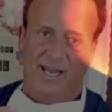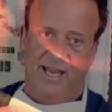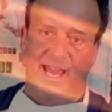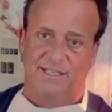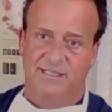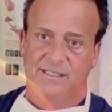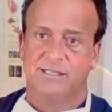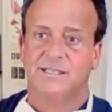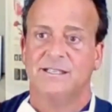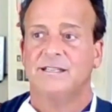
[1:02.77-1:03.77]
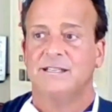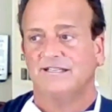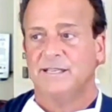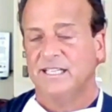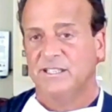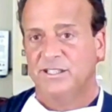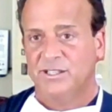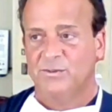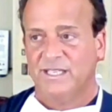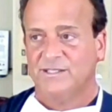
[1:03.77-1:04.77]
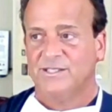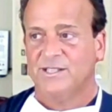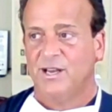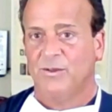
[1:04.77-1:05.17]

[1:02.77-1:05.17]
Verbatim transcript: And in doing so,